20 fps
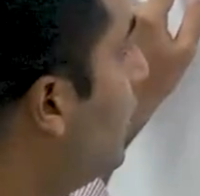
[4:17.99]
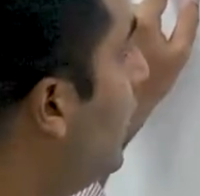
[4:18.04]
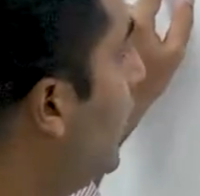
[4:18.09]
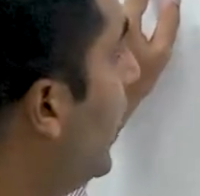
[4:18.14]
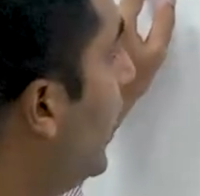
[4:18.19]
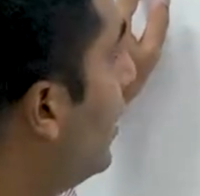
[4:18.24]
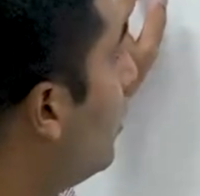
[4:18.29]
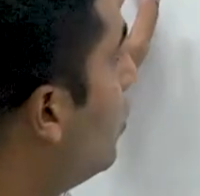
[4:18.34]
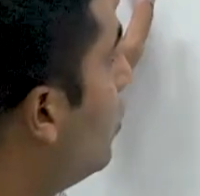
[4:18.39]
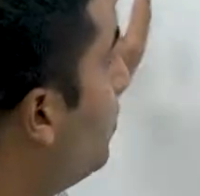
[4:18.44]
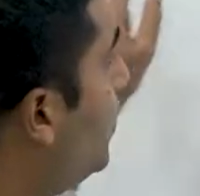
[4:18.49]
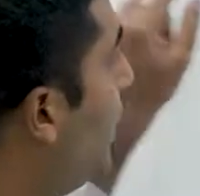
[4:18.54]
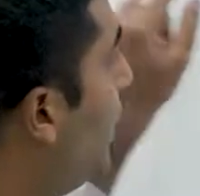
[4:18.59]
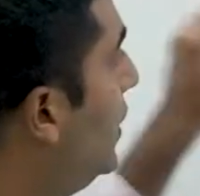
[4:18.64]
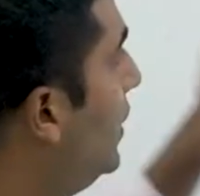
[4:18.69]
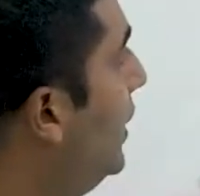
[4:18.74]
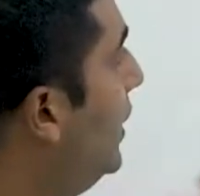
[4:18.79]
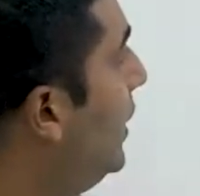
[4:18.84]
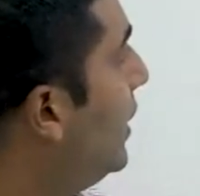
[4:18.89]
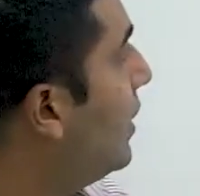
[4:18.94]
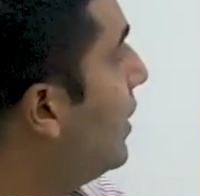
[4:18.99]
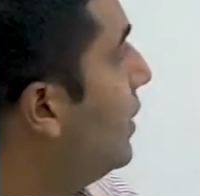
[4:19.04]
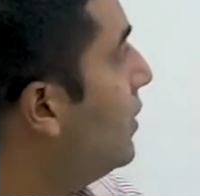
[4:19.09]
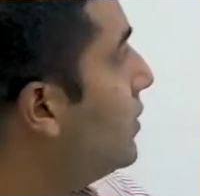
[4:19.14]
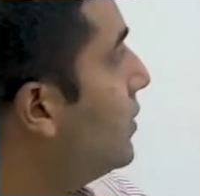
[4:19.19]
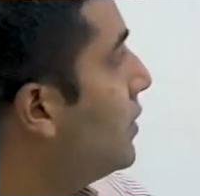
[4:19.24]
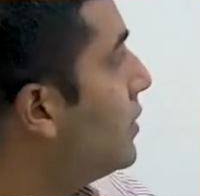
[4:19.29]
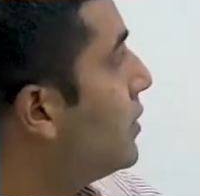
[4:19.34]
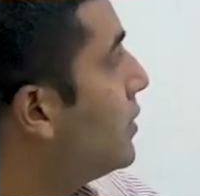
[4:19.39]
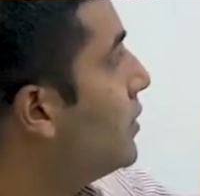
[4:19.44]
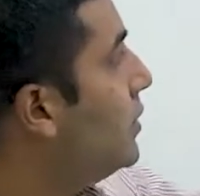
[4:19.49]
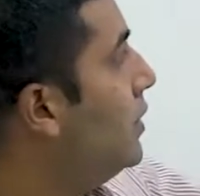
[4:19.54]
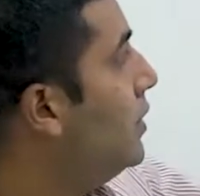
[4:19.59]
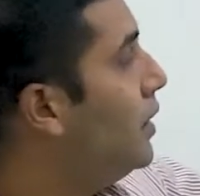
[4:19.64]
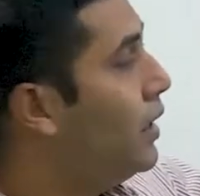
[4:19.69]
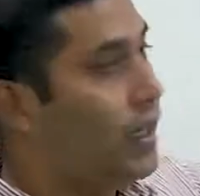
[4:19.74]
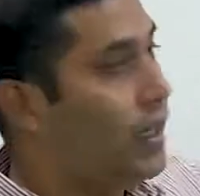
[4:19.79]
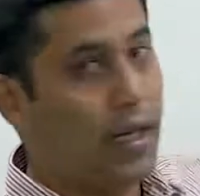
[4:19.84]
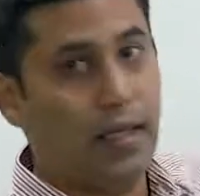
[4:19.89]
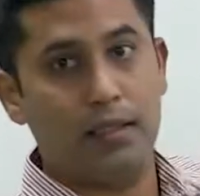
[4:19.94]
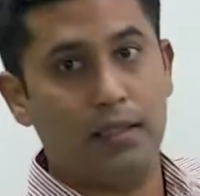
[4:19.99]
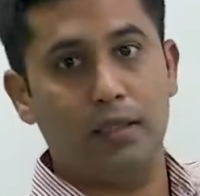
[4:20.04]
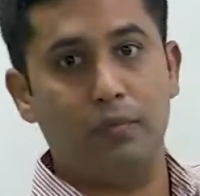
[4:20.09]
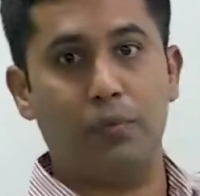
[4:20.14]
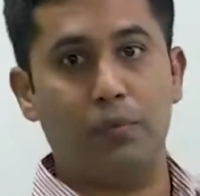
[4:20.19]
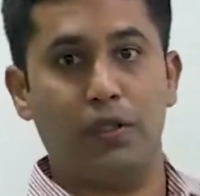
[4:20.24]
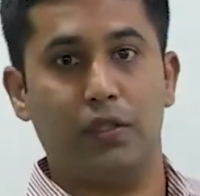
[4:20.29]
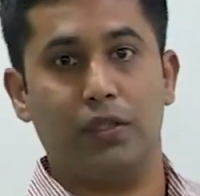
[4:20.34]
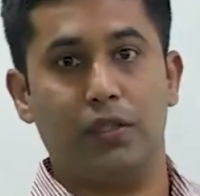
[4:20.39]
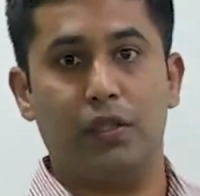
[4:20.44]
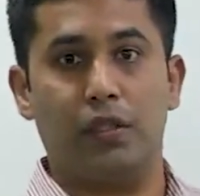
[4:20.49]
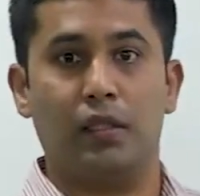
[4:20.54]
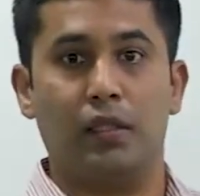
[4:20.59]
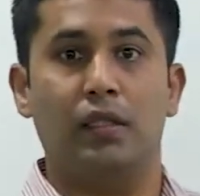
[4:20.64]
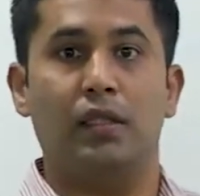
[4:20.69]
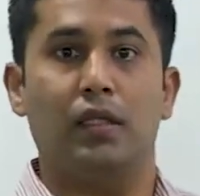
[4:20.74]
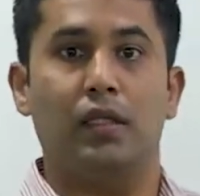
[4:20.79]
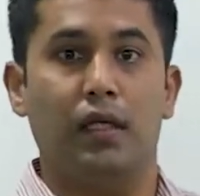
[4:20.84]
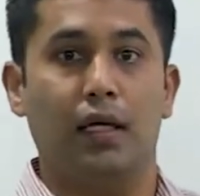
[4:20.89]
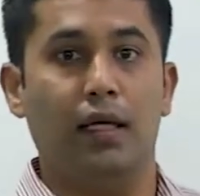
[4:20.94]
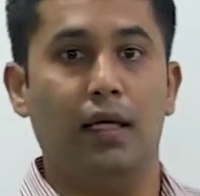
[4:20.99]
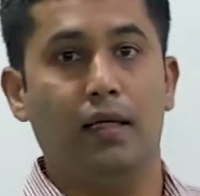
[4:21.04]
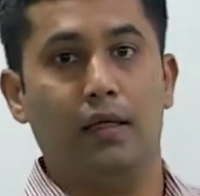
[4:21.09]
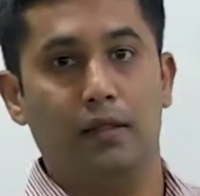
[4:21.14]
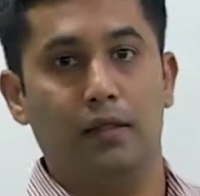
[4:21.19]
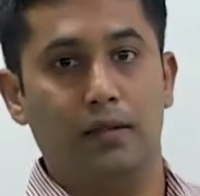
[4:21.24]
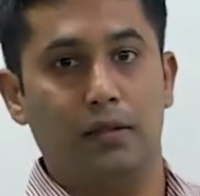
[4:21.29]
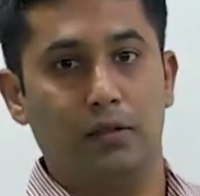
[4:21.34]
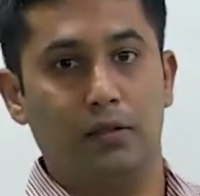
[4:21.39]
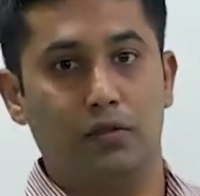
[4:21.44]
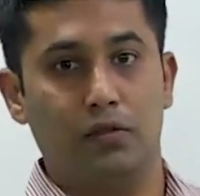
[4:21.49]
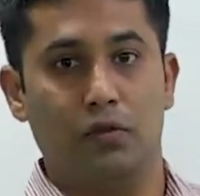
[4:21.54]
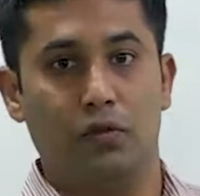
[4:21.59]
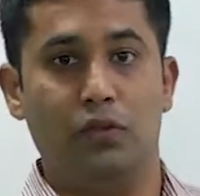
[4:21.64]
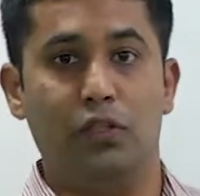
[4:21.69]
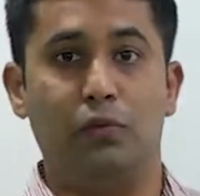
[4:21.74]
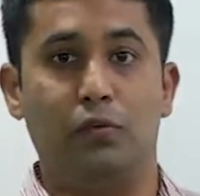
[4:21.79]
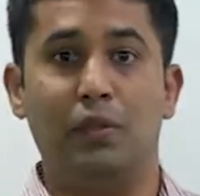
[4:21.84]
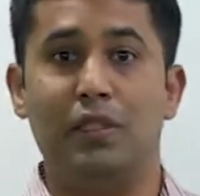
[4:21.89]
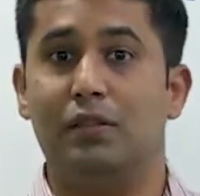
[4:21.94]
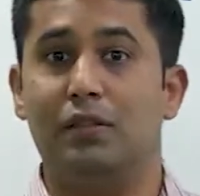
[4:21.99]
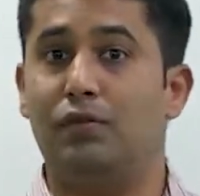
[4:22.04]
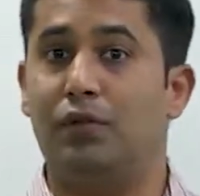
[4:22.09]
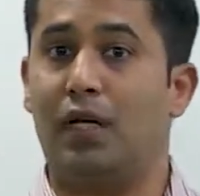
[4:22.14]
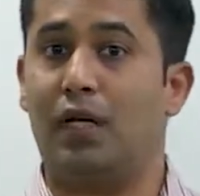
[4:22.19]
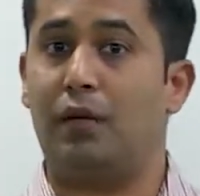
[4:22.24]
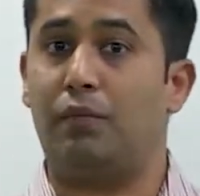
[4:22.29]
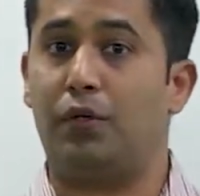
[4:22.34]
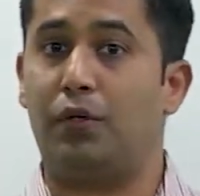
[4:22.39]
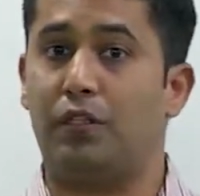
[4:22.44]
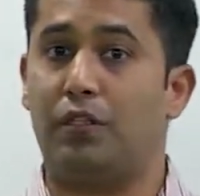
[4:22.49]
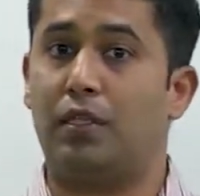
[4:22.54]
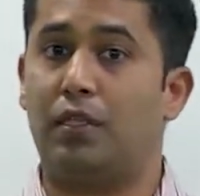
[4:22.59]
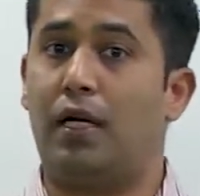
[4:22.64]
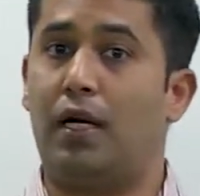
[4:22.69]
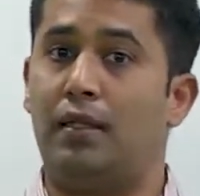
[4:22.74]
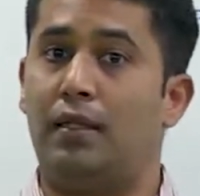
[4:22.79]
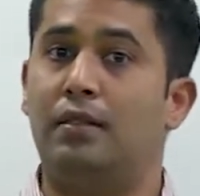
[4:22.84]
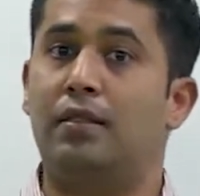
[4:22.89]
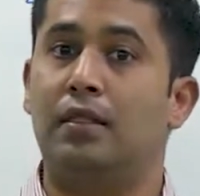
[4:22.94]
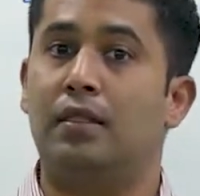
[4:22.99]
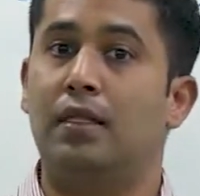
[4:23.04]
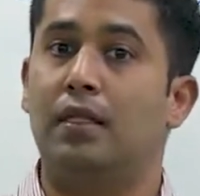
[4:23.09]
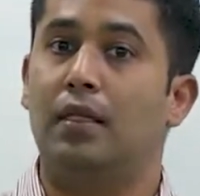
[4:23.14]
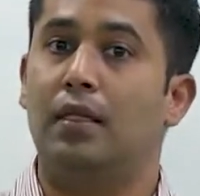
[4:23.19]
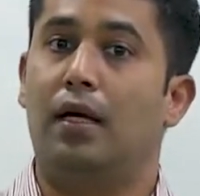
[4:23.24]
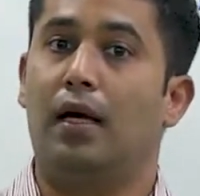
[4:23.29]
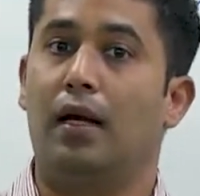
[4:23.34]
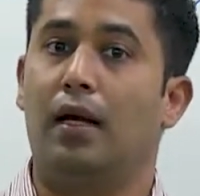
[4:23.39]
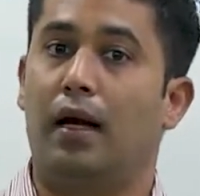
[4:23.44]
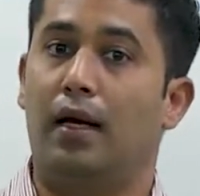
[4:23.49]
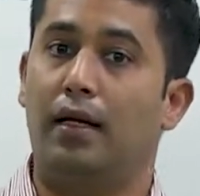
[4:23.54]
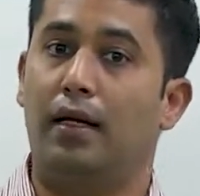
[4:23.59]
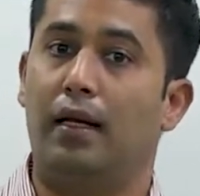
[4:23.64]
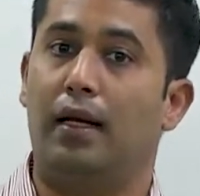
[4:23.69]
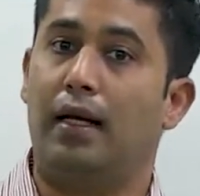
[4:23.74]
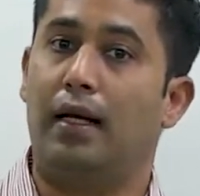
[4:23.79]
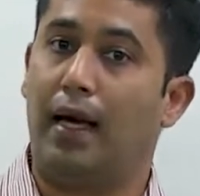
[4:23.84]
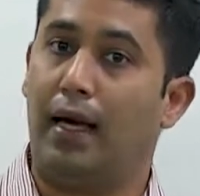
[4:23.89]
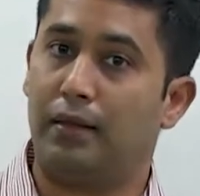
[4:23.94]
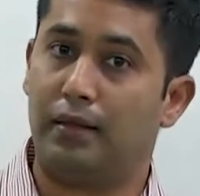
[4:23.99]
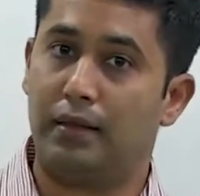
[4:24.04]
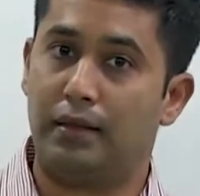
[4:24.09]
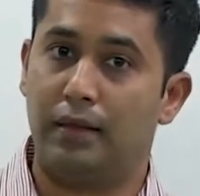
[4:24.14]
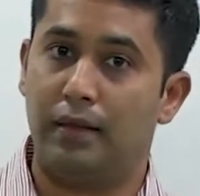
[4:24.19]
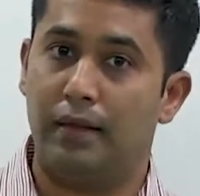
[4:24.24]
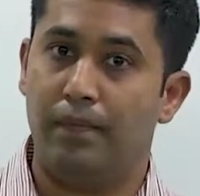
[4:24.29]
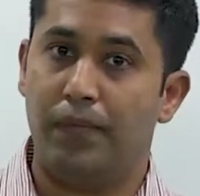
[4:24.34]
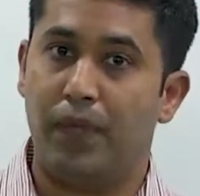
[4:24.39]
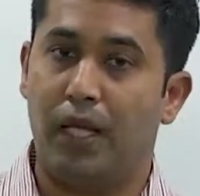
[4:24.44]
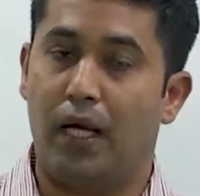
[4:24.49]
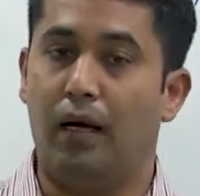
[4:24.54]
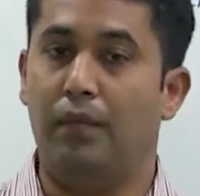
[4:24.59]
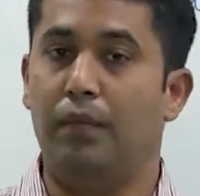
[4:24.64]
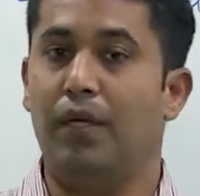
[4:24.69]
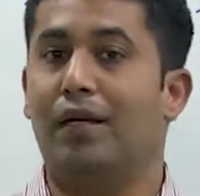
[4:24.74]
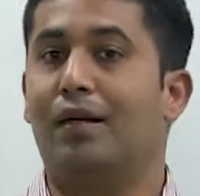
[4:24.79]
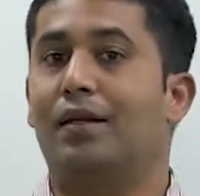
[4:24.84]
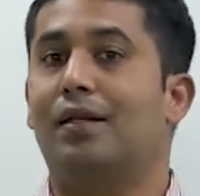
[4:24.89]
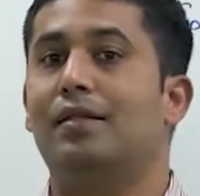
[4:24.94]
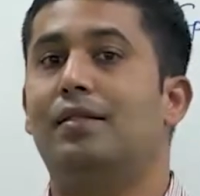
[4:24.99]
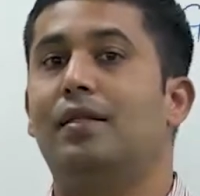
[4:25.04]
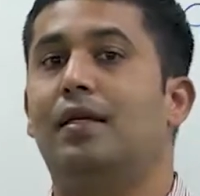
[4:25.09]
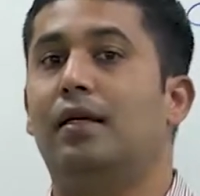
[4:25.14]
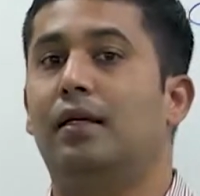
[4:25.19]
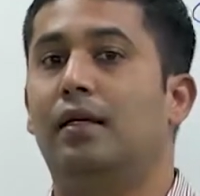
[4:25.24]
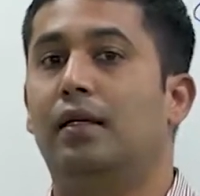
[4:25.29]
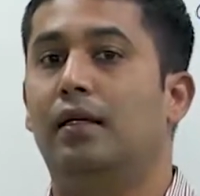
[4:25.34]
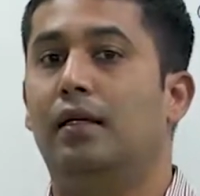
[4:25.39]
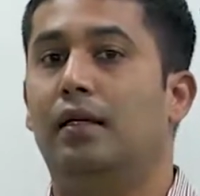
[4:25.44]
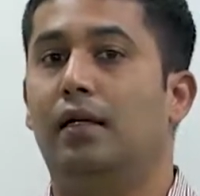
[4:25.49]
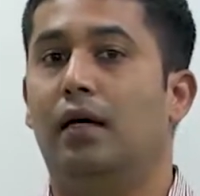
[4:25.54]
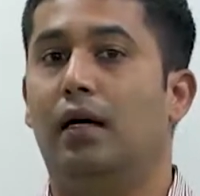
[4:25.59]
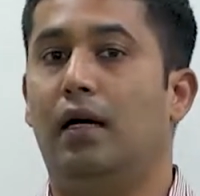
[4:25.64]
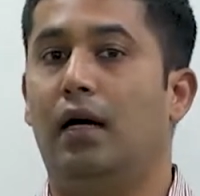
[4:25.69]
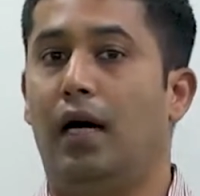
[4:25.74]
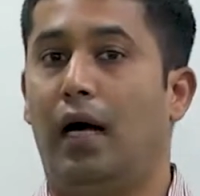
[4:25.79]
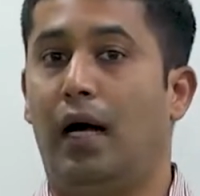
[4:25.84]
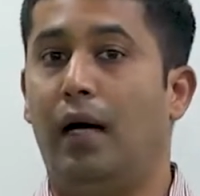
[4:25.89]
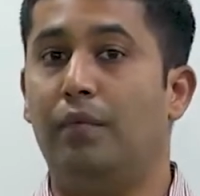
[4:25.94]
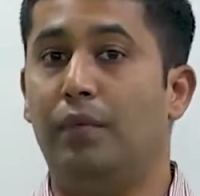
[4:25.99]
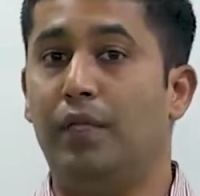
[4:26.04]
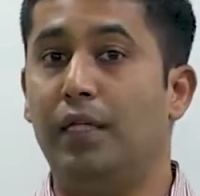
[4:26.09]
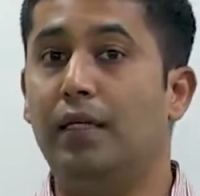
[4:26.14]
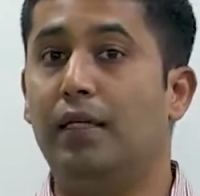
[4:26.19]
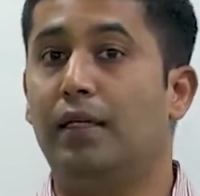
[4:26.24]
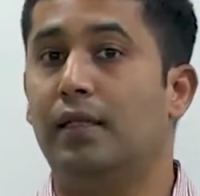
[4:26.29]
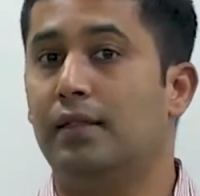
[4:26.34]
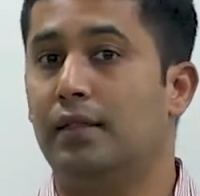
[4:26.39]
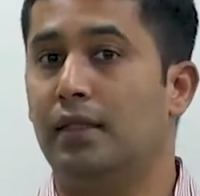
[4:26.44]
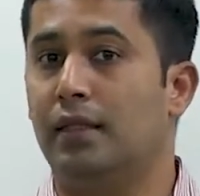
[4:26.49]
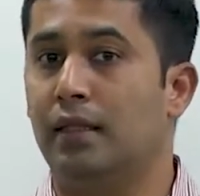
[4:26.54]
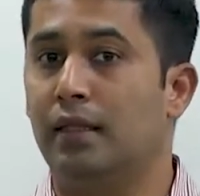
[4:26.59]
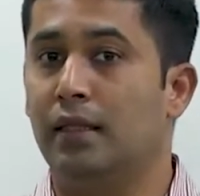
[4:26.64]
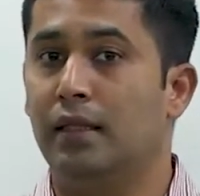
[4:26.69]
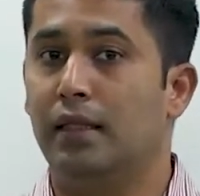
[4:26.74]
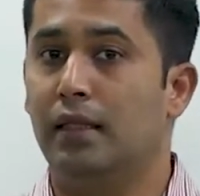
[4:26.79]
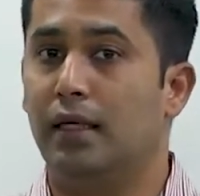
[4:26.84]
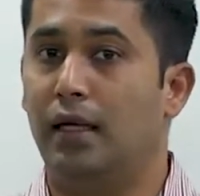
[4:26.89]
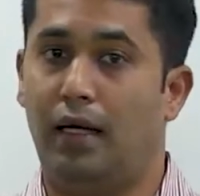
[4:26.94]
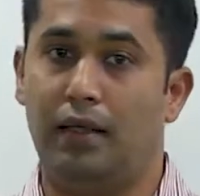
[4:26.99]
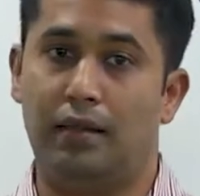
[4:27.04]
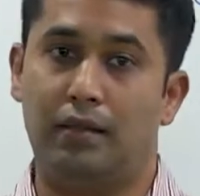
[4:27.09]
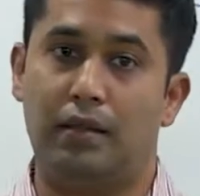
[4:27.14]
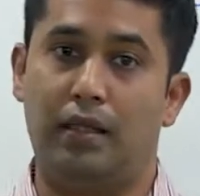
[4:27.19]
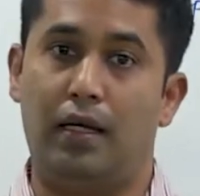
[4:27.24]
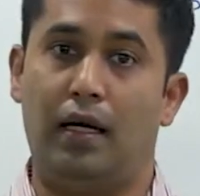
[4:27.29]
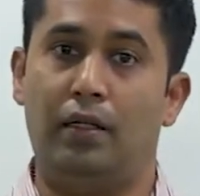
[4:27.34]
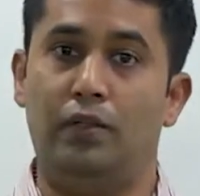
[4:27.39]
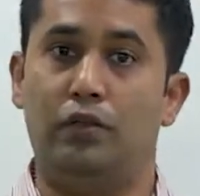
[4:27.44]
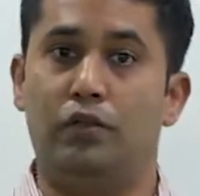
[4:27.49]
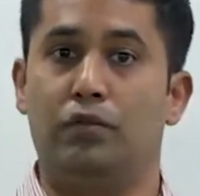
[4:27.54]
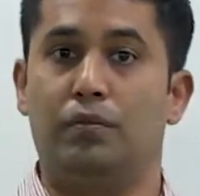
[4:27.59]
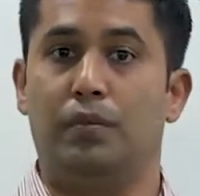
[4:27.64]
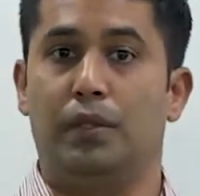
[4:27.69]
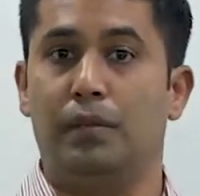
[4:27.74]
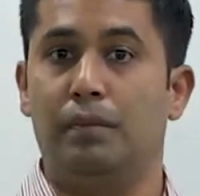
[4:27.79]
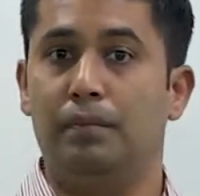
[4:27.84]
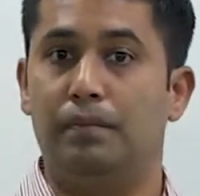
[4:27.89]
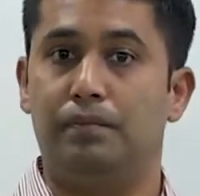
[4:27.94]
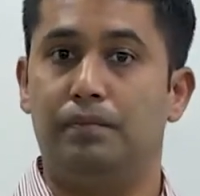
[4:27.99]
the entropy decreases as the pressure increases. So which means when I pressurize an ideal gas, I'm increasing, uh, I'm decreasing its entropy